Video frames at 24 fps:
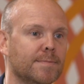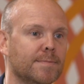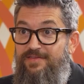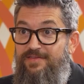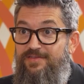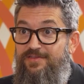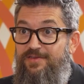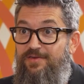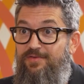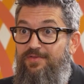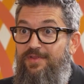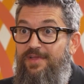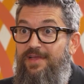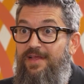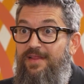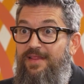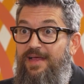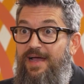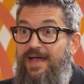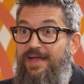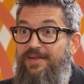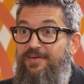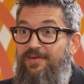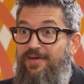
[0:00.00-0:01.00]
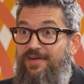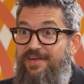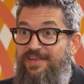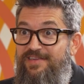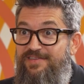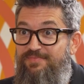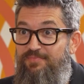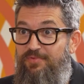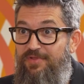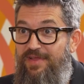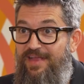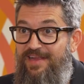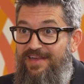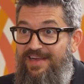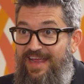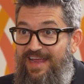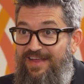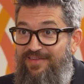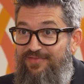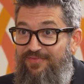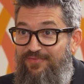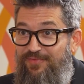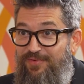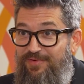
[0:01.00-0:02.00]
certainly a lot on his plate
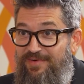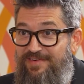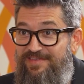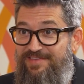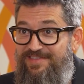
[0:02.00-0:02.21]
as Foreign